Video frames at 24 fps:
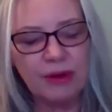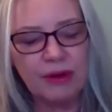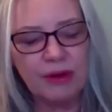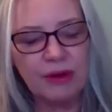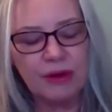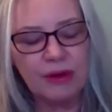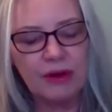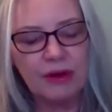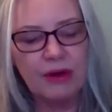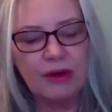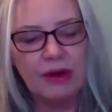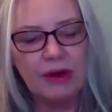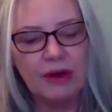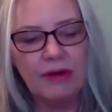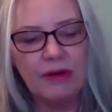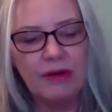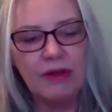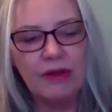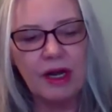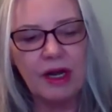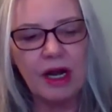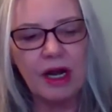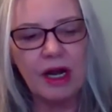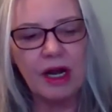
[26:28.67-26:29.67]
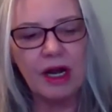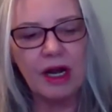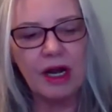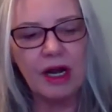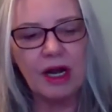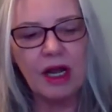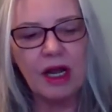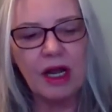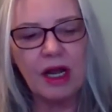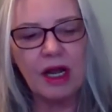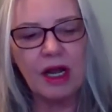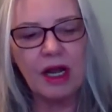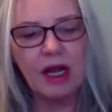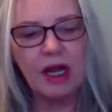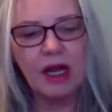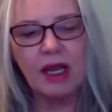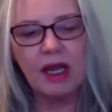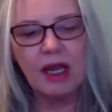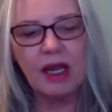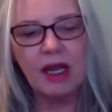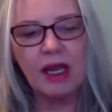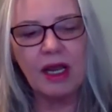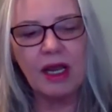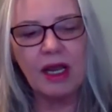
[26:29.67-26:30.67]
that I am not
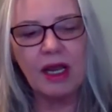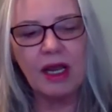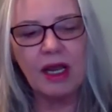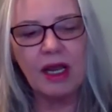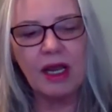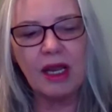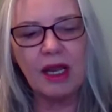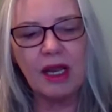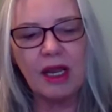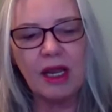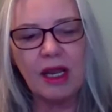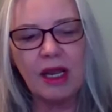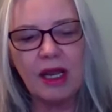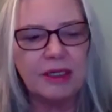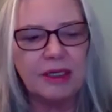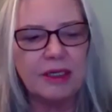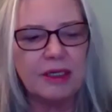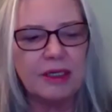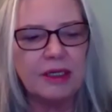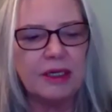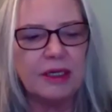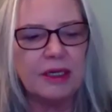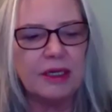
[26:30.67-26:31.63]
limited